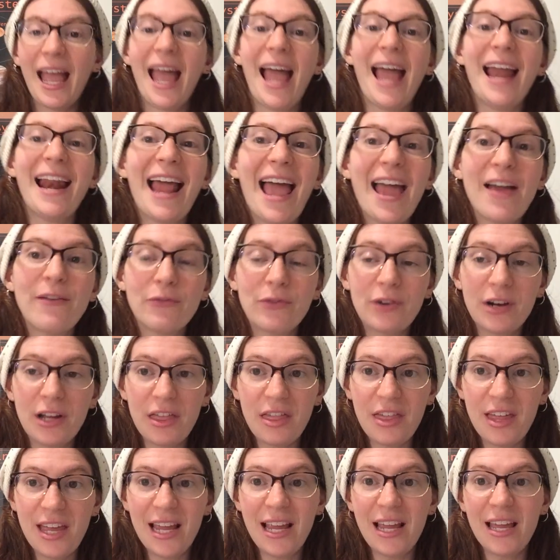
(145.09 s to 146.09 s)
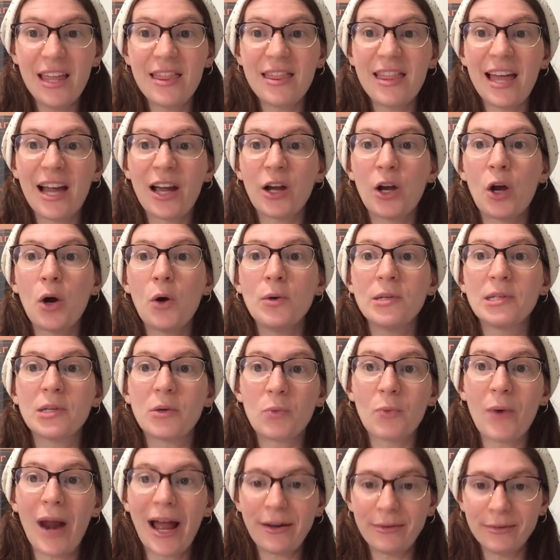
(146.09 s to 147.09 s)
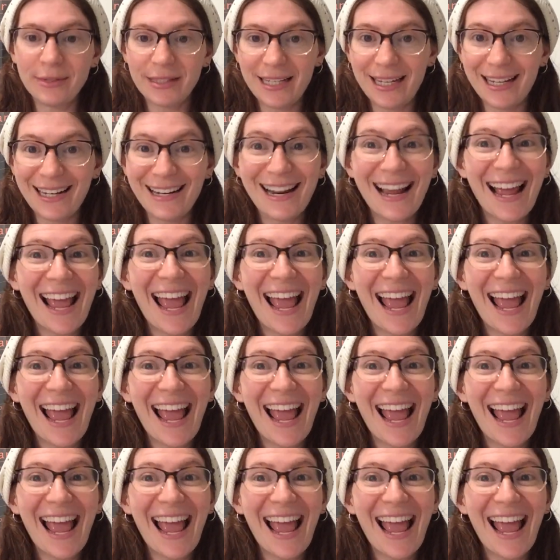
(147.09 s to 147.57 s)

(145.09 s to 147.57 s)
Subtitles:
and everything that goes around it.